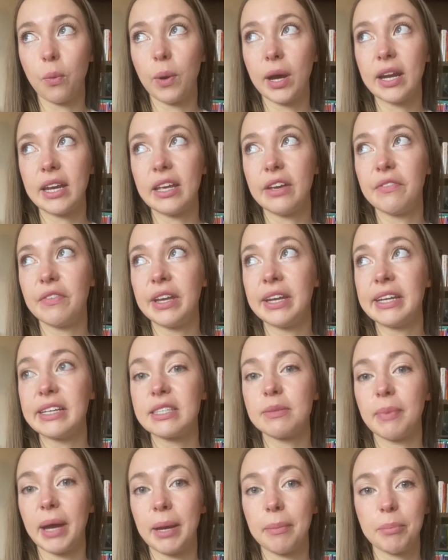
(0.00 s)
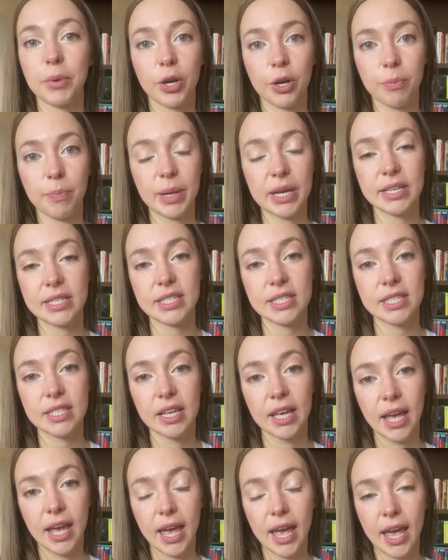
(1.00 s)
even is my purpose.
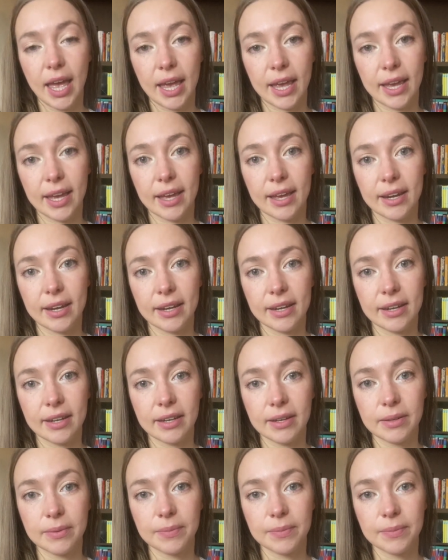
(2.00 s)
And